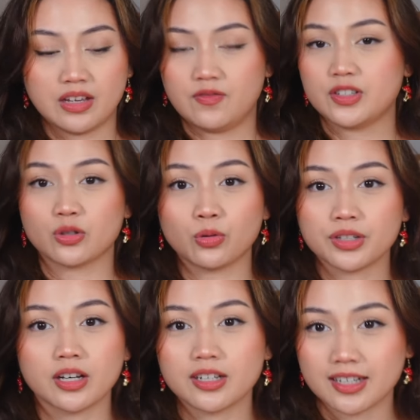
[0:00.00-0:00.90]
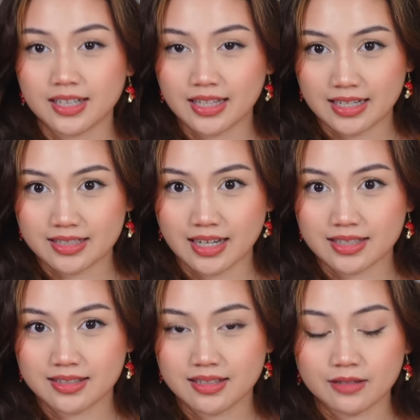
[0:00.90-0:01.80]
if it's only going to collect
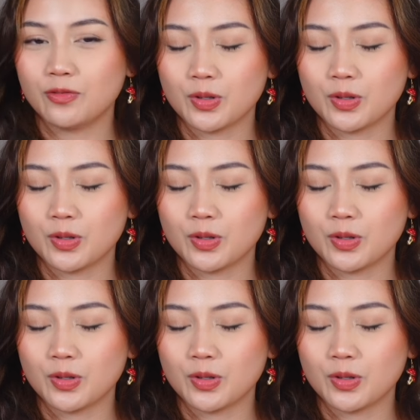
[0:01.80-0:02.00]
dust.